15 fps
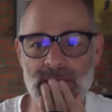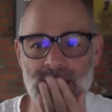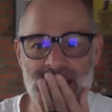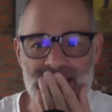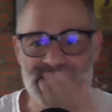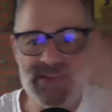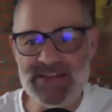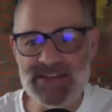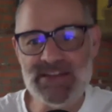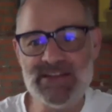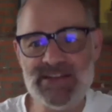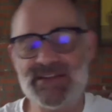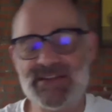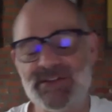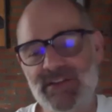This is the
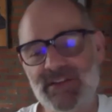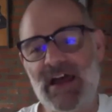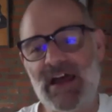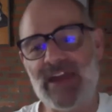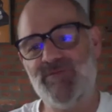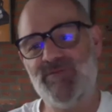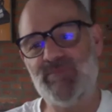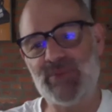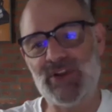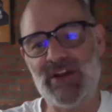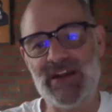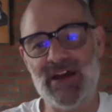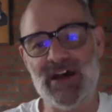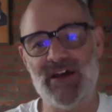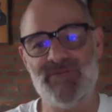lifeblood
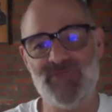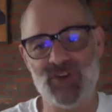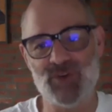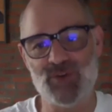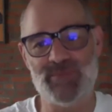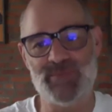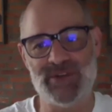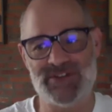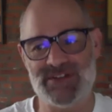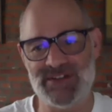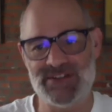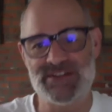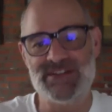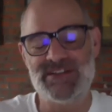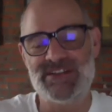of your business.
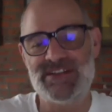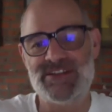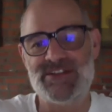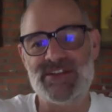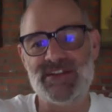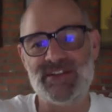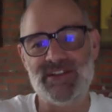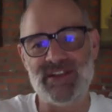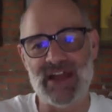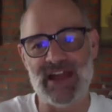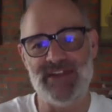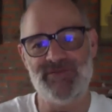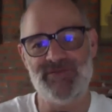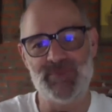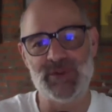This is the
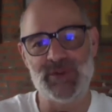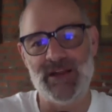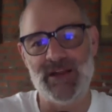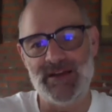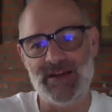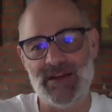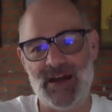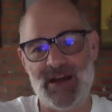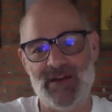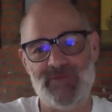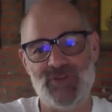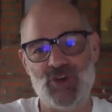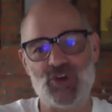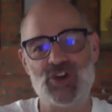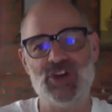lifeblood of your
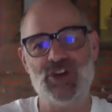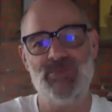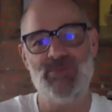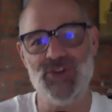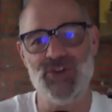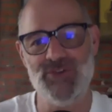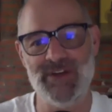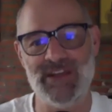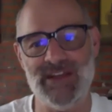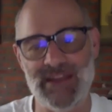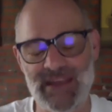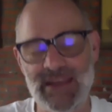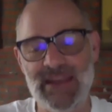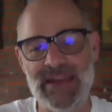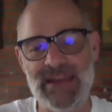community
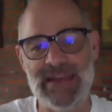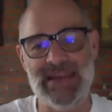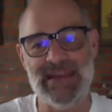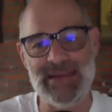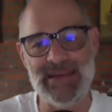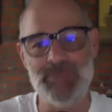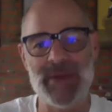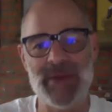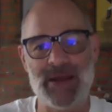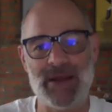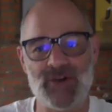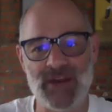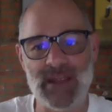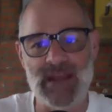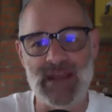getting better
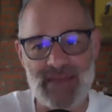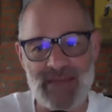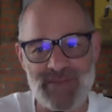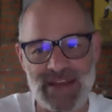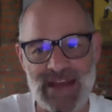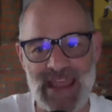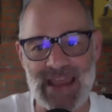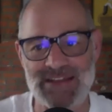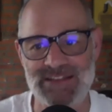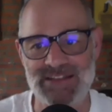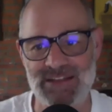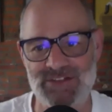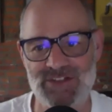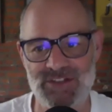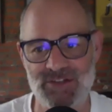and having access
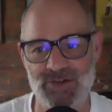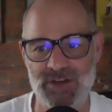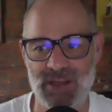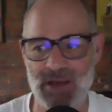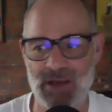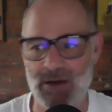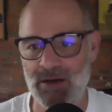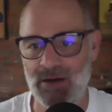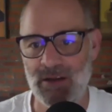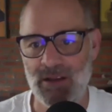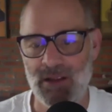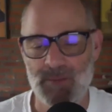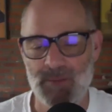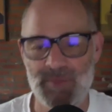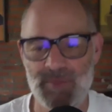to your care.
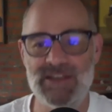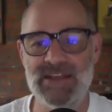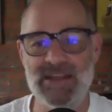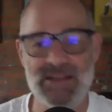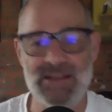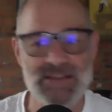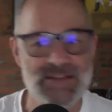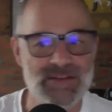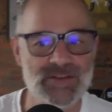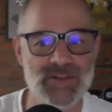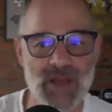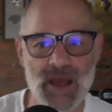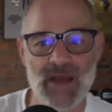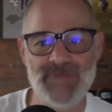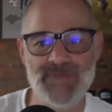PTs
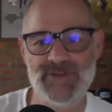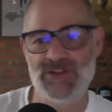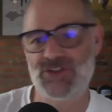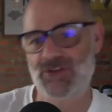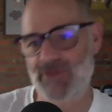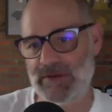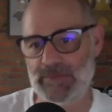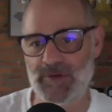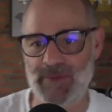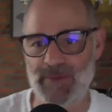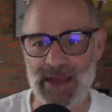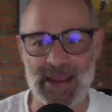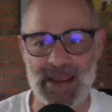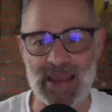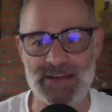love to scream about
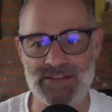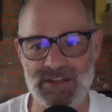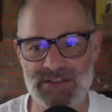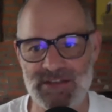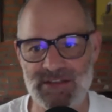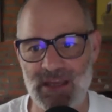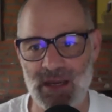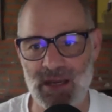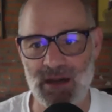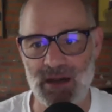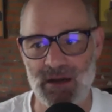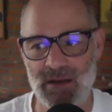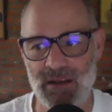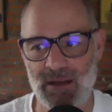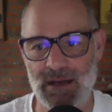access to care.
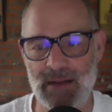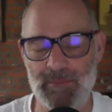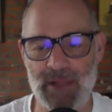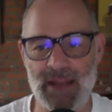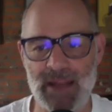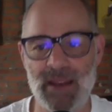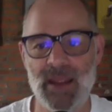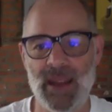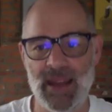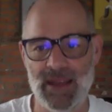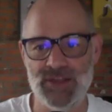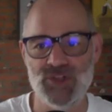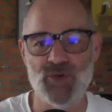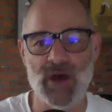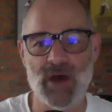And I'm like, and
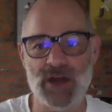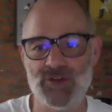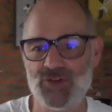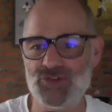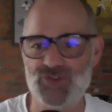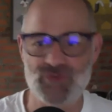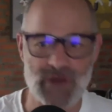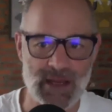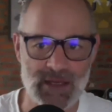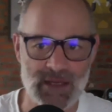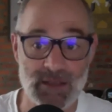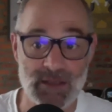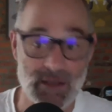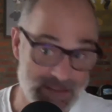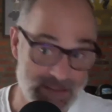you undertrained
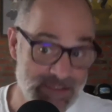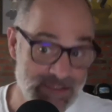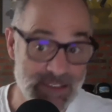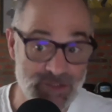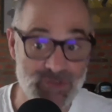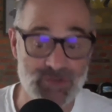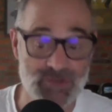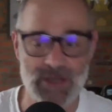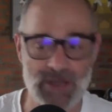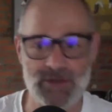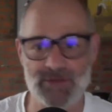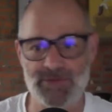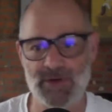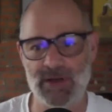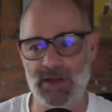and didn't train your
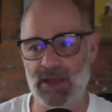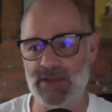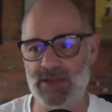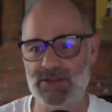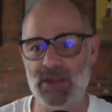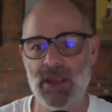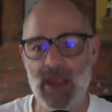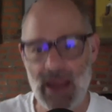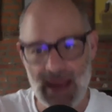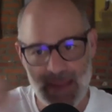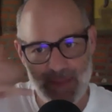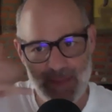front desk, and